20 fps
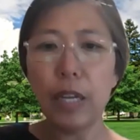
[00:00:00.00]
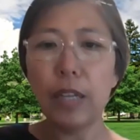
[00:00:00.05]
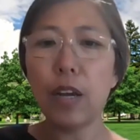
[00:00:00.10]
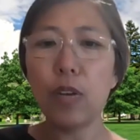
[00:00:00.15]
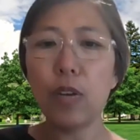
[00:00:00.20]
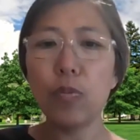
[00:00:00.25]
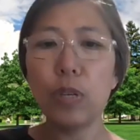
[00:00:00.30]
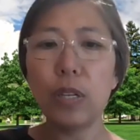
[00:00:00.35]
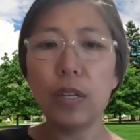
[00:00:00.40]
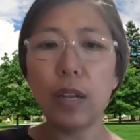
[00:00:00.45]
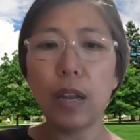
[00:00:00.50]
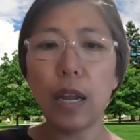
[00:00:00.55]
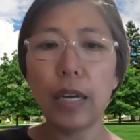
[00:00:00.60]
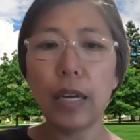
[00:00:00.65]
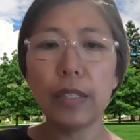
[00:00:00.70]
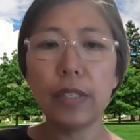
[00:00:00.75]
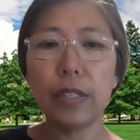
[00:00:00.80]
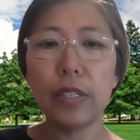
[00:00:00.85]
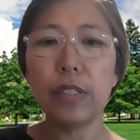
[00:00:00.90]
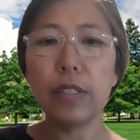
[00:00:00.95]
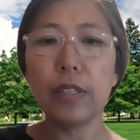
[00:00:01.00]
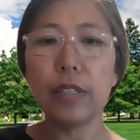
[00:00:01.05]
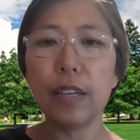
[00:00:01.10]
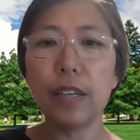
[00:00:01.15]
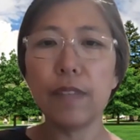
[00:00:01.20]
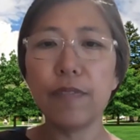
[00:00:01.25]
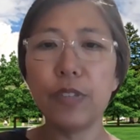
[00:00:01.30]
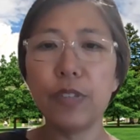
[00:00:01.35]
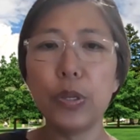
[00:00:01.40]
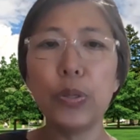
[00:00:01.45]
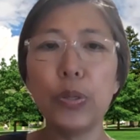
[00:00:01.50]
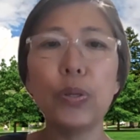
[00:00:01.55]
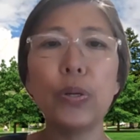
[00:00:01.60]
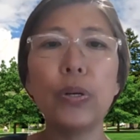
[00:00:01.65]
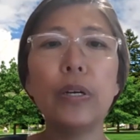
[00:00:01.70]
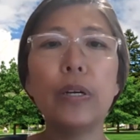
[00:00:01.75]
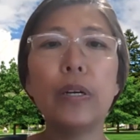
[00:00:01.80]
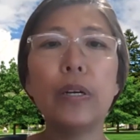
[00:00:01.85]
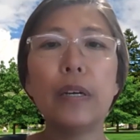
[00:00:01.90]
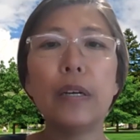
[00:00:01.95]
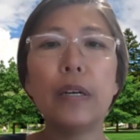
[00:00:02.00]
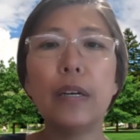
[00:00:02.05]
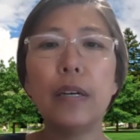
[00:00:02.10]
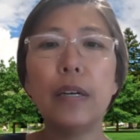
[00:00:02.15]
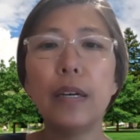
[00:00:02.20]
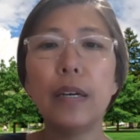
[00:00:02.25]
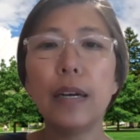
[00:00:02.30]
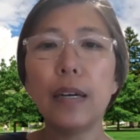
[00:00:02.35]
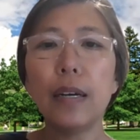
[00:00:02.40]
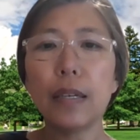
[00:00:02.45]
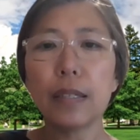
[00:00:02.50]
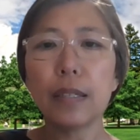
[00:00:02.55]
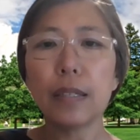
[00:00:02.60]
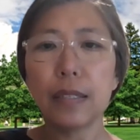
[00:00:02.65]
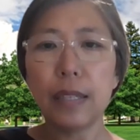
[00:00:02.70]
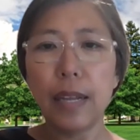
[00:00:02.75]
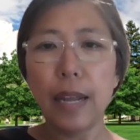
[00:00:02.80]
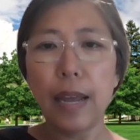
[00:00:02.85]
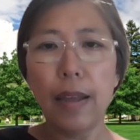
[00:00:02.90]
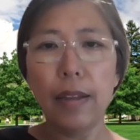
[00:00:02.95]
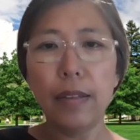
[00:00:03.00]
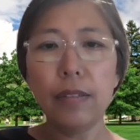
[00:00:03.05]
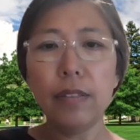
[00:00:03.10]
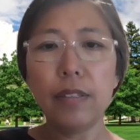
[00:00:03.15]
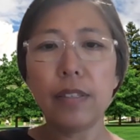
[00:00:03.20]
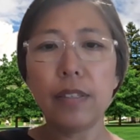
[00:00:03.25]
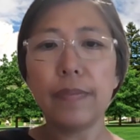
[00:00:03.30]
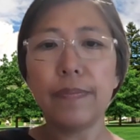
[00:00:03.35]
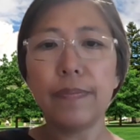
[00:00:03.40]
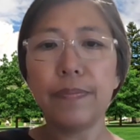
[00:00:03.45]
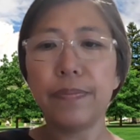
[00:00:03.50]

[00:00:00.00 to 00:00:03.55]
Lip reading: I would like to give you a glance